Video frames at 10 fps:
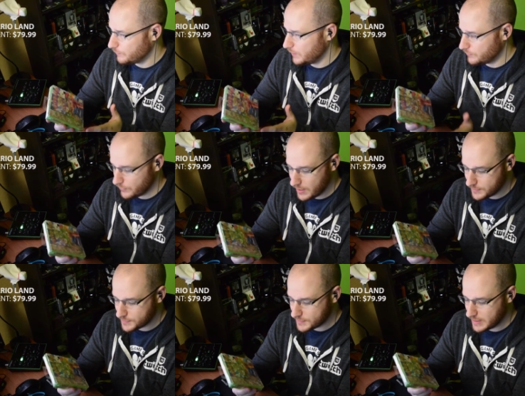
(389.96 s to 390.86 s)
It
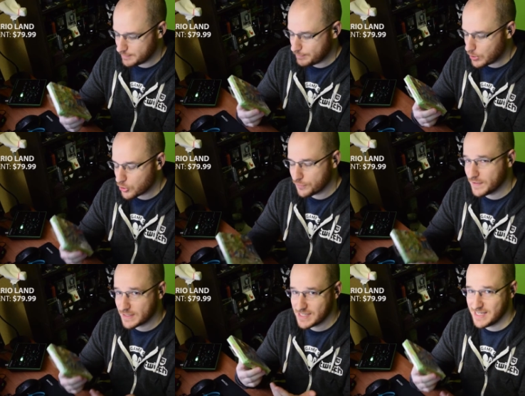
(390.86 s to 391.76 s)
runs in
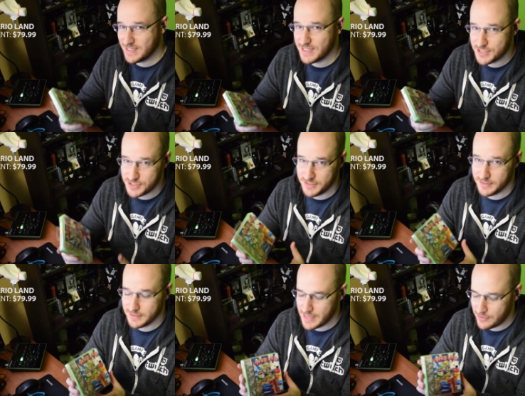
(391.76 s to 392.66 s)
perfect condition.
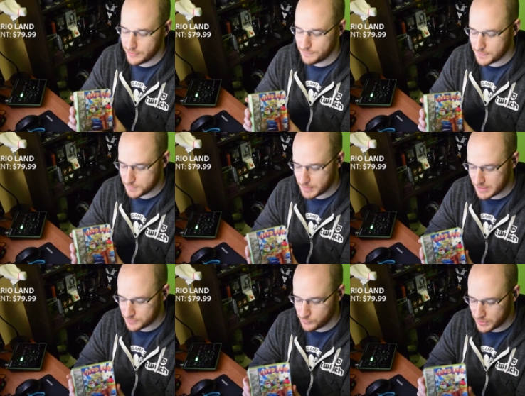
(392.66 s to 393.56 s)
Now, if this
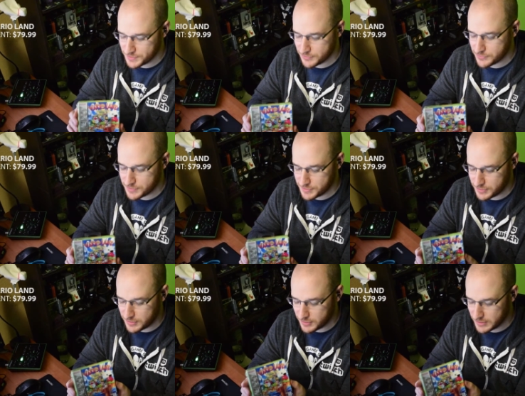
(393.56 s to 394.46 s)
box wasn't crushed at
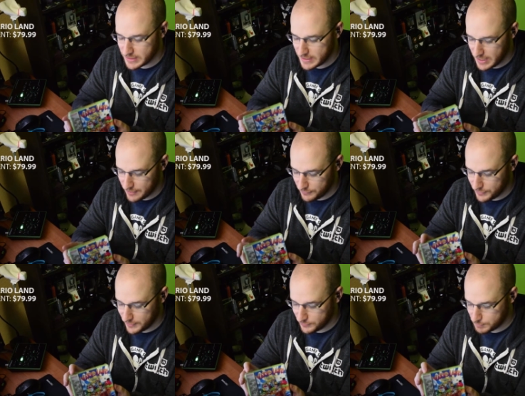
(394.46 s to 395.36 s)
all,
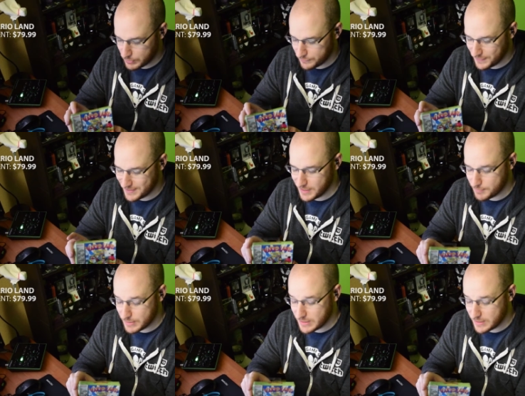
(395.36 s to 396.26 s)
everything was perfect, it'd
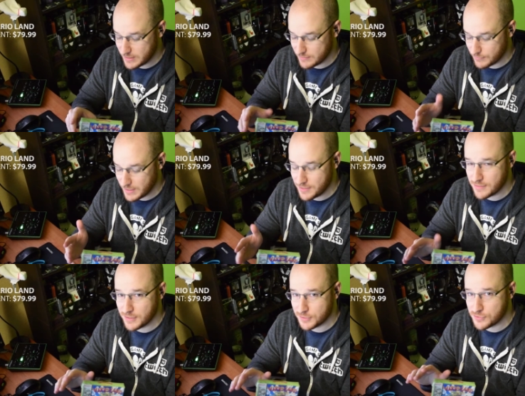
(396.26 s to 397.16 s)
be in
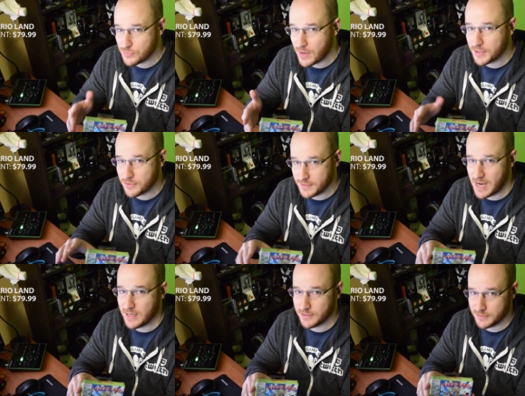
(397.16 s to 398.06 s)
the
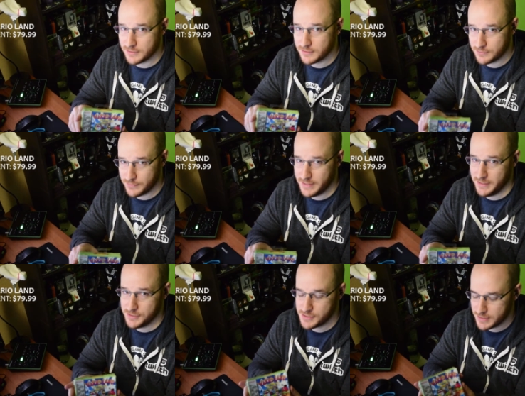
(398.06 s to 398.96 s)
$200
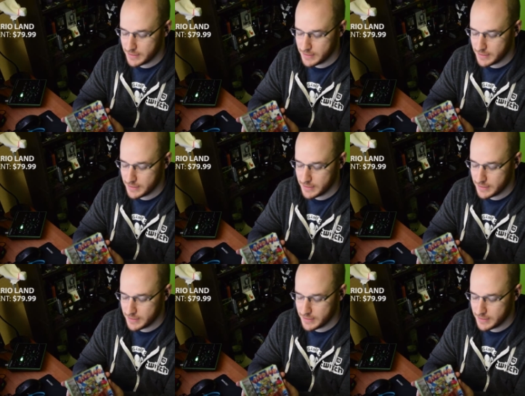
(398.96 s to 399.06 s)
range.